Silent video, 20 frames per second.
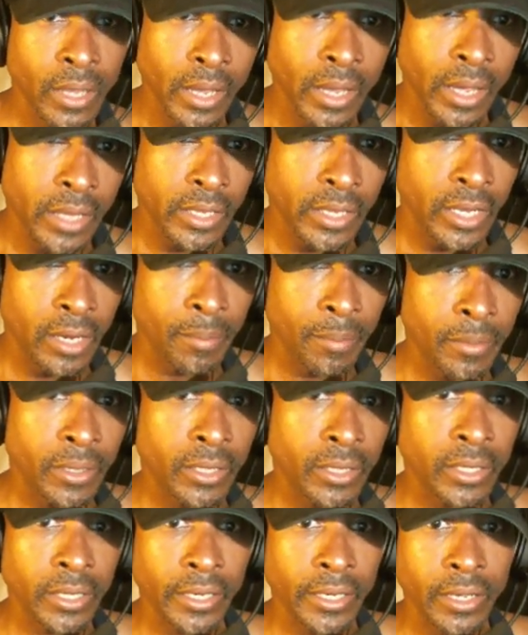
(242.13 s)
And then I'm going to
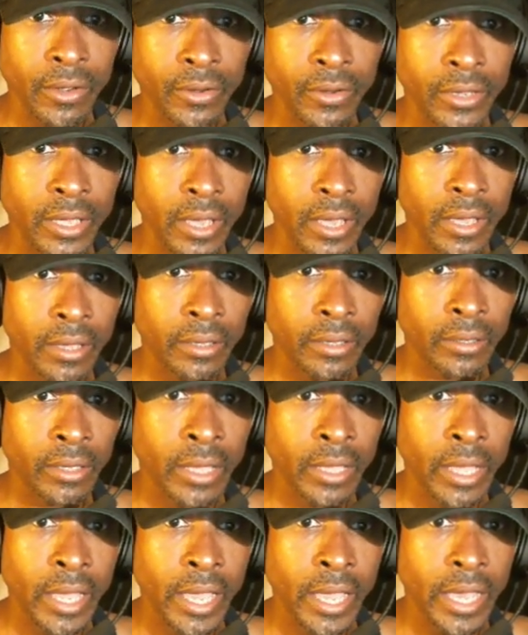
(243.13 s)
click OK.
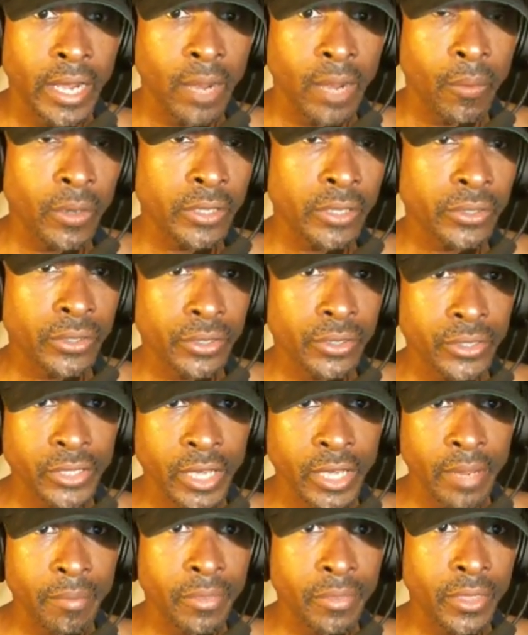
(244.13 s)
And I want to do the
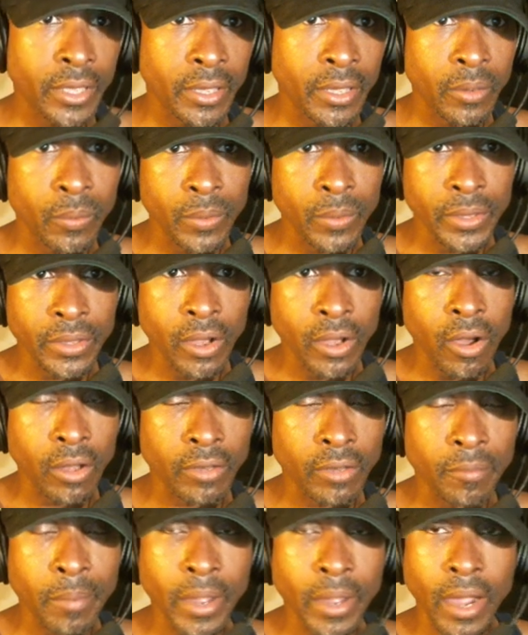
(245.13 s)
same thing with all
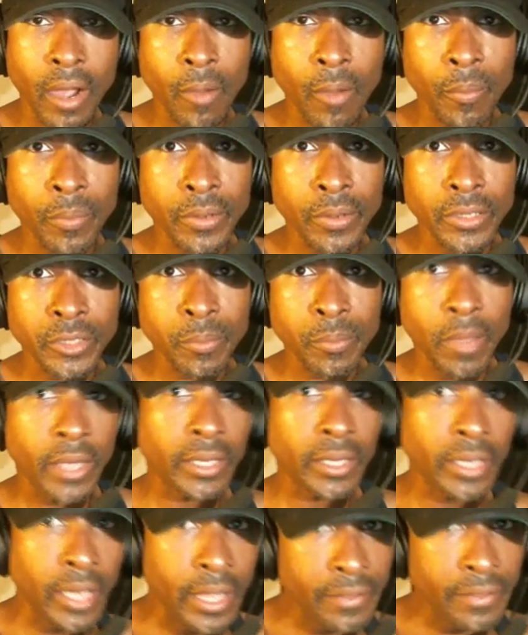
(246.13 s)
of my outputs, my
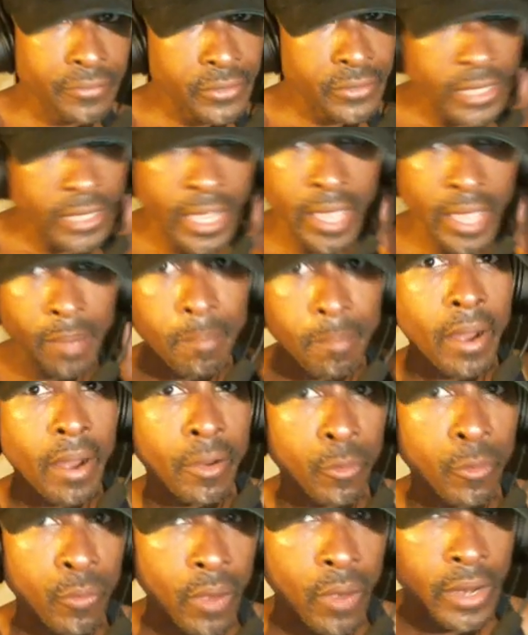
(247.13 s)
left and my
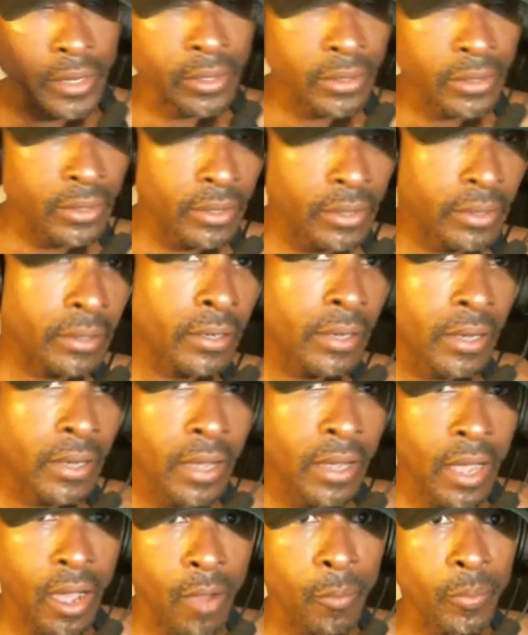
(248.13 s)
right
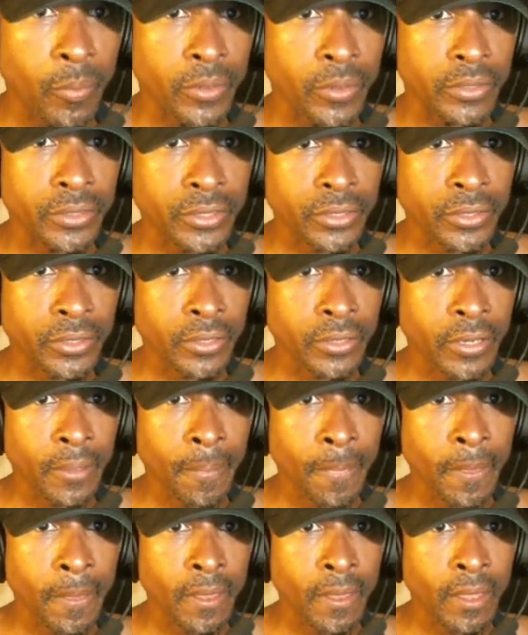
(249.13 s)
outputs
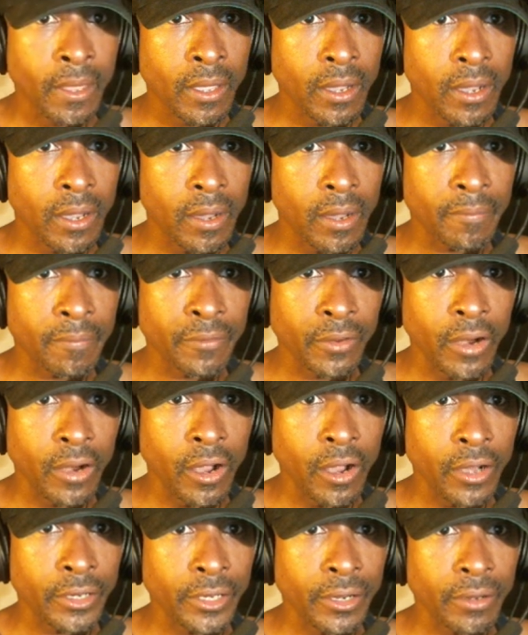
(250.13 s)
for
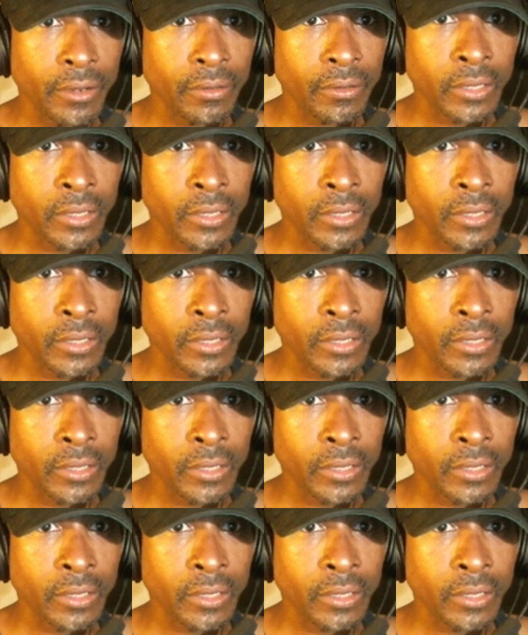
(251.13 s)
audio.